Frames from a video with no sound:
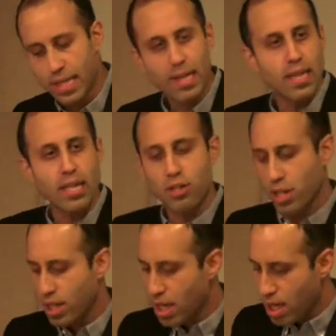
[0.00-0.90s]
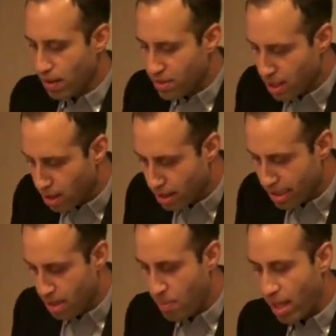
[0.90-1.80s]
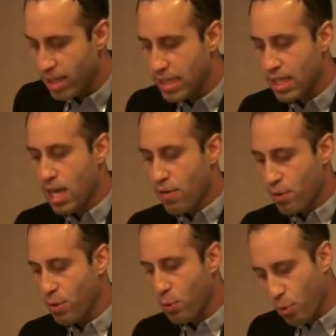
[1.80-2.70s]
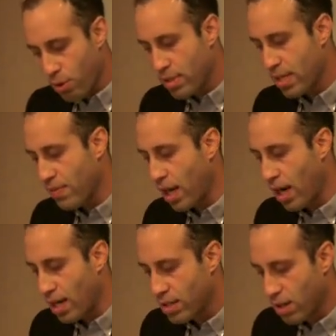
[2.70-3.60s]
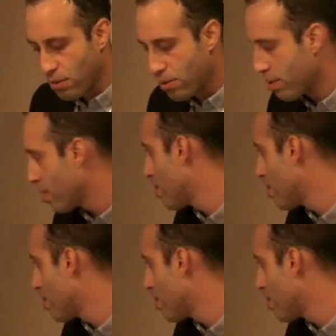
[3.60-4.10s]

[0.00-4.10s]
the collection of songs and melodies from the words of Al-Andalus.